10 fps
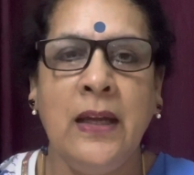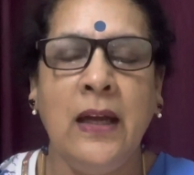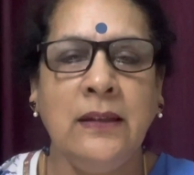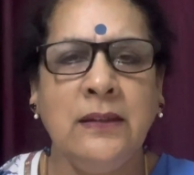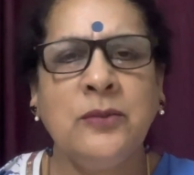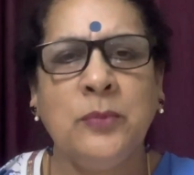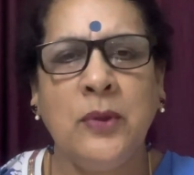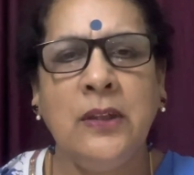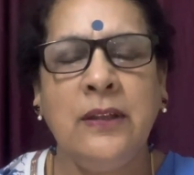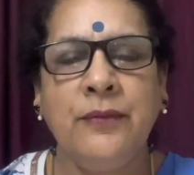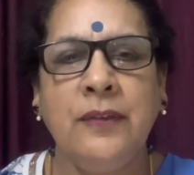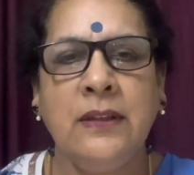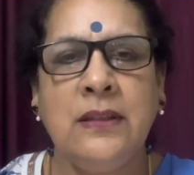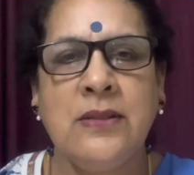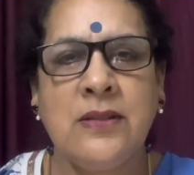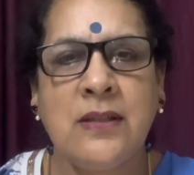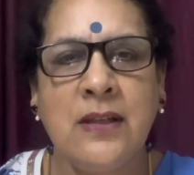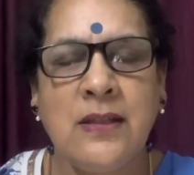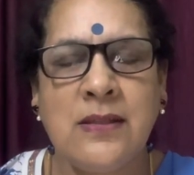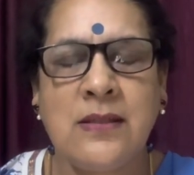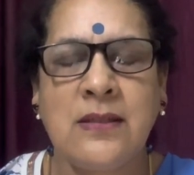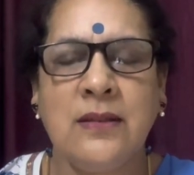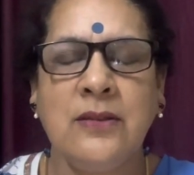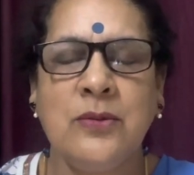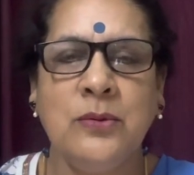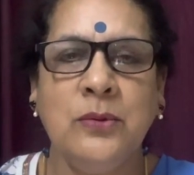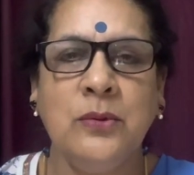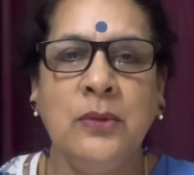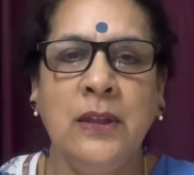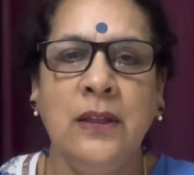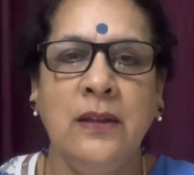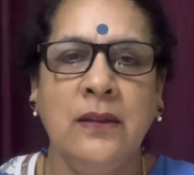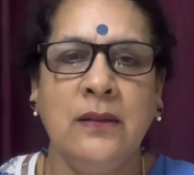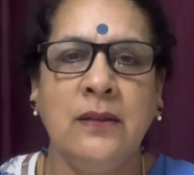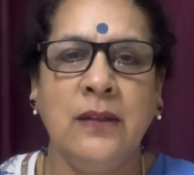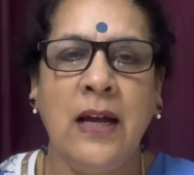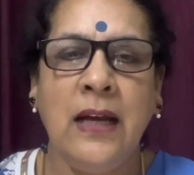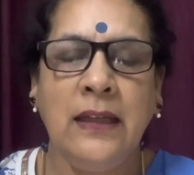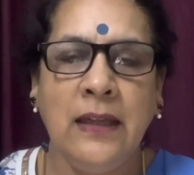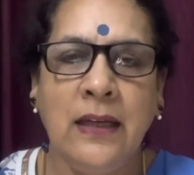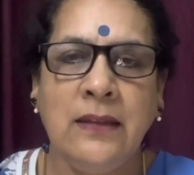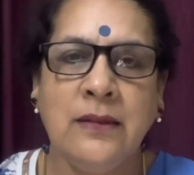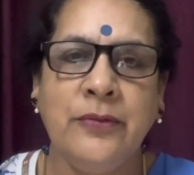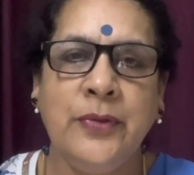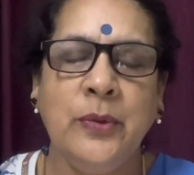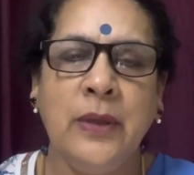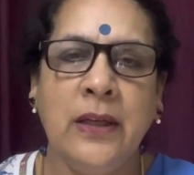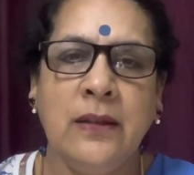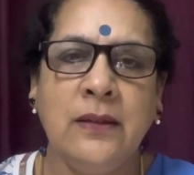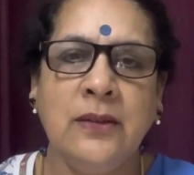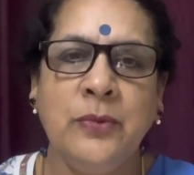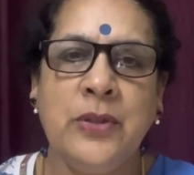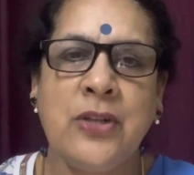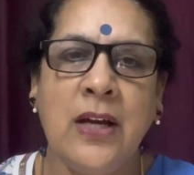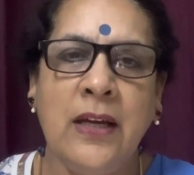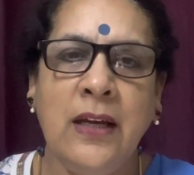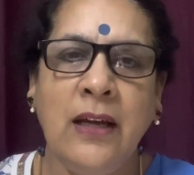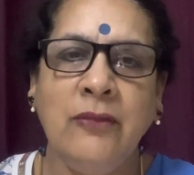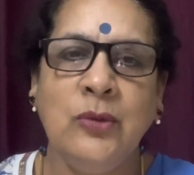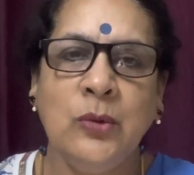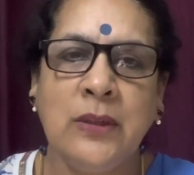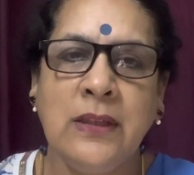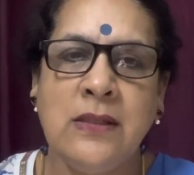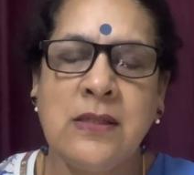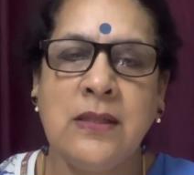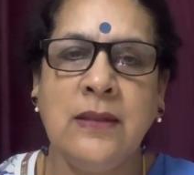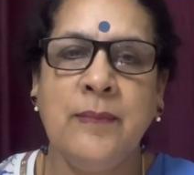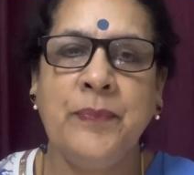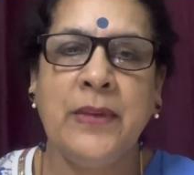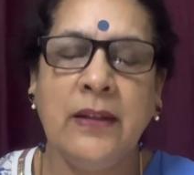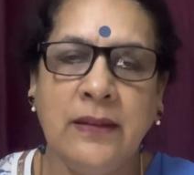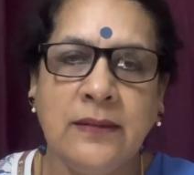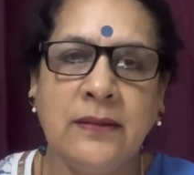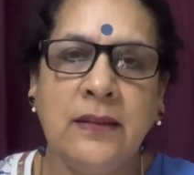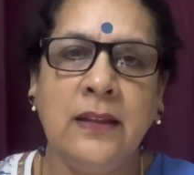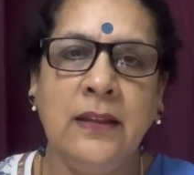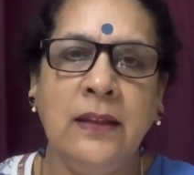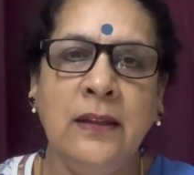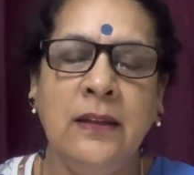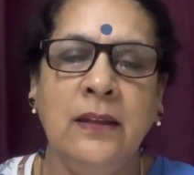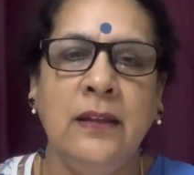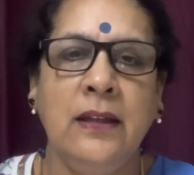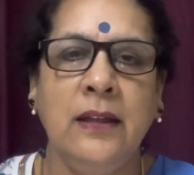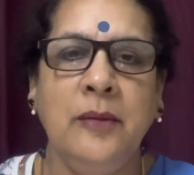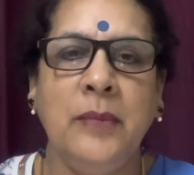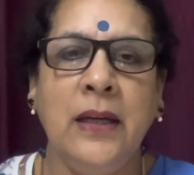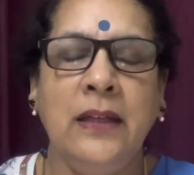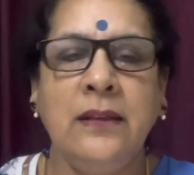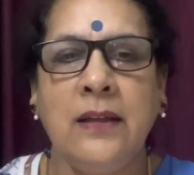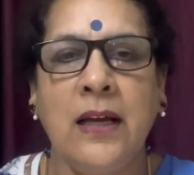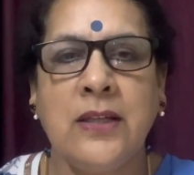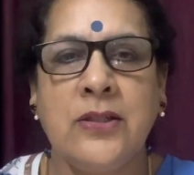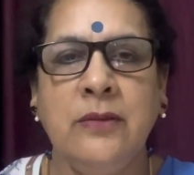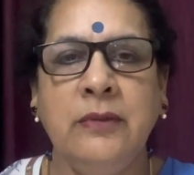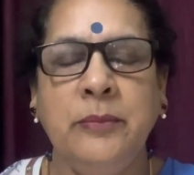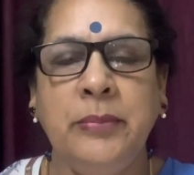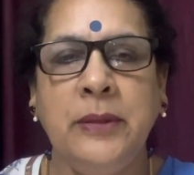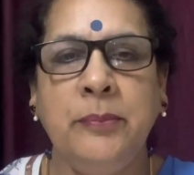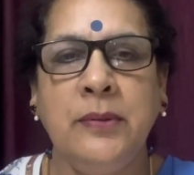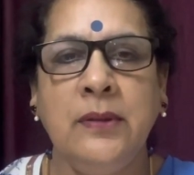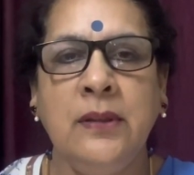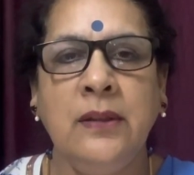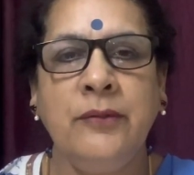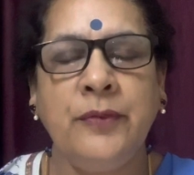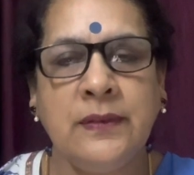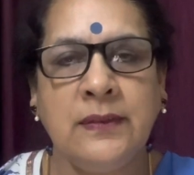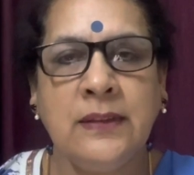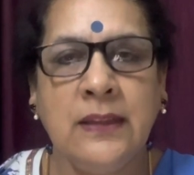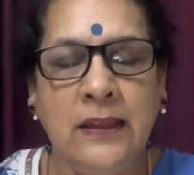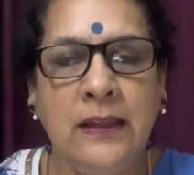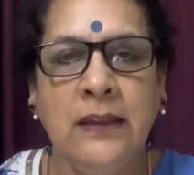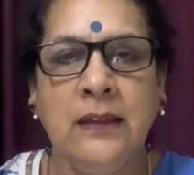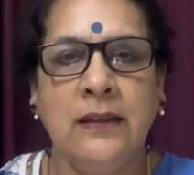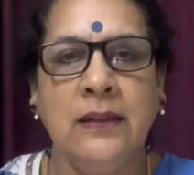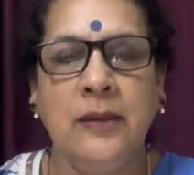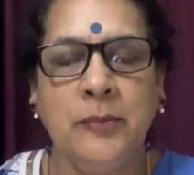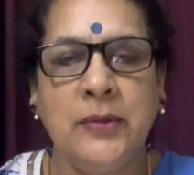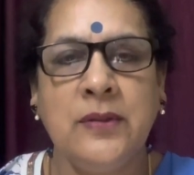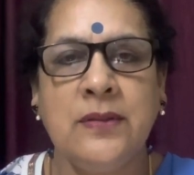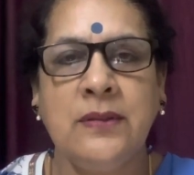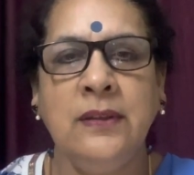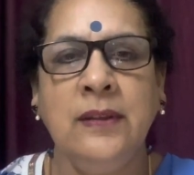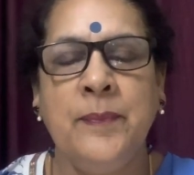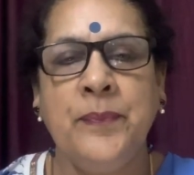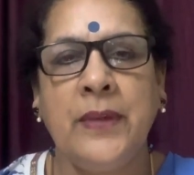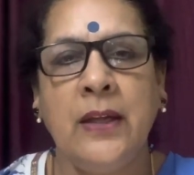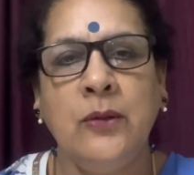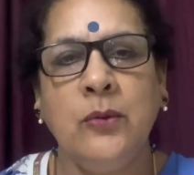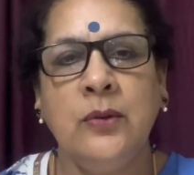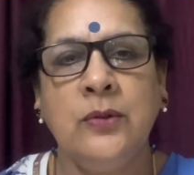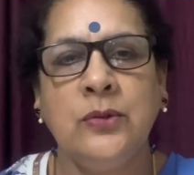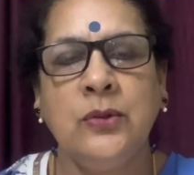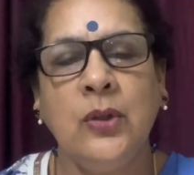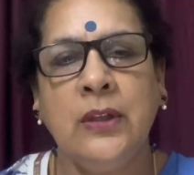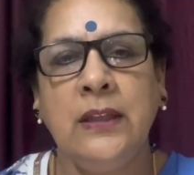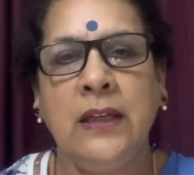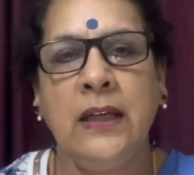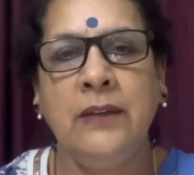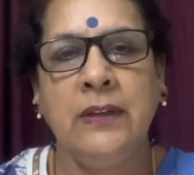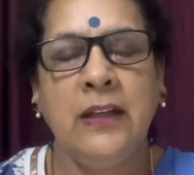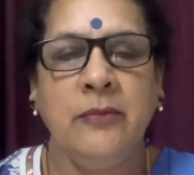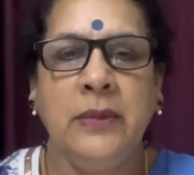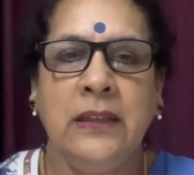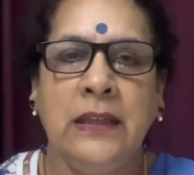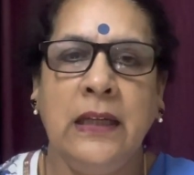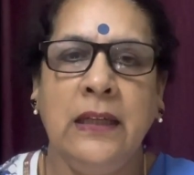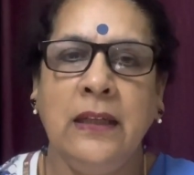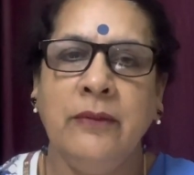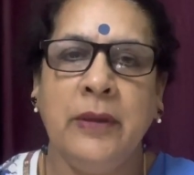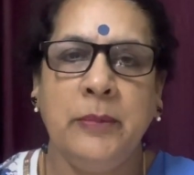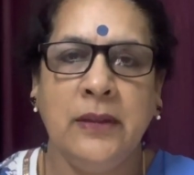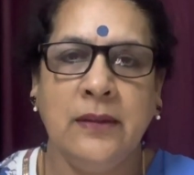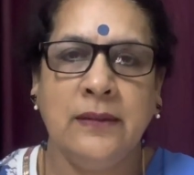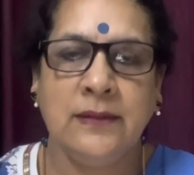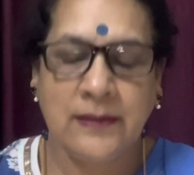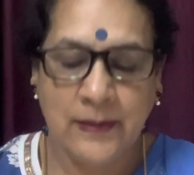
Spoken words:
and this small effort is just to highlight a few errors which I have noticed recently in my interaction with people physically, in person, and also online when I've been attending webinars.